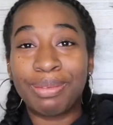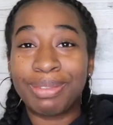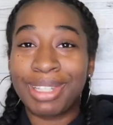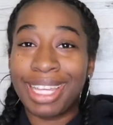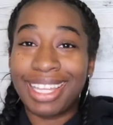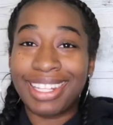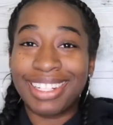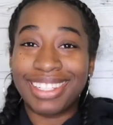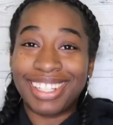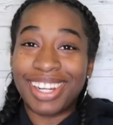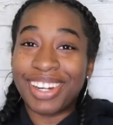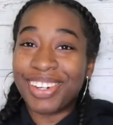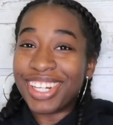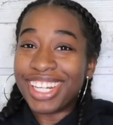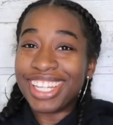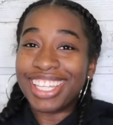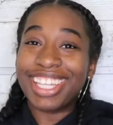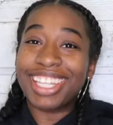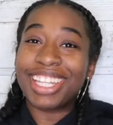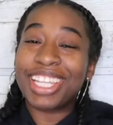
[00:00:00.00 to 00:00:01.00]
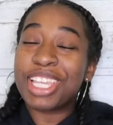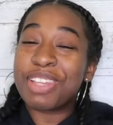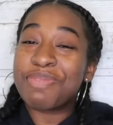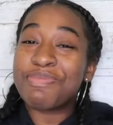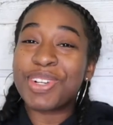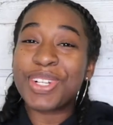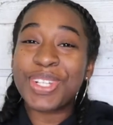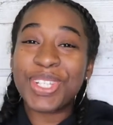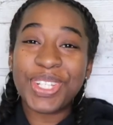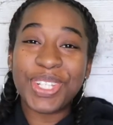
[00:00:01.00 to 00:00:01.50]
kind of already getting
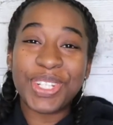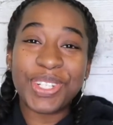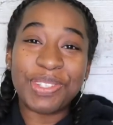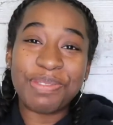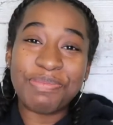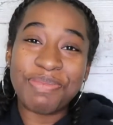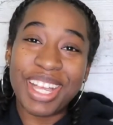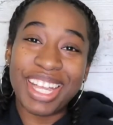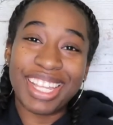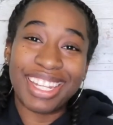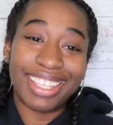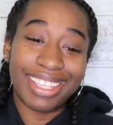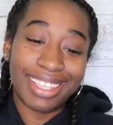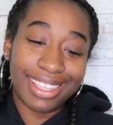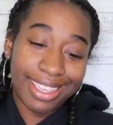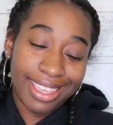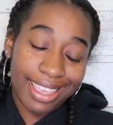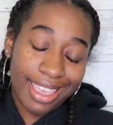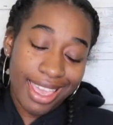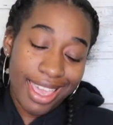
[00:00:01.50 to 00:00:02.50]
emotional about it.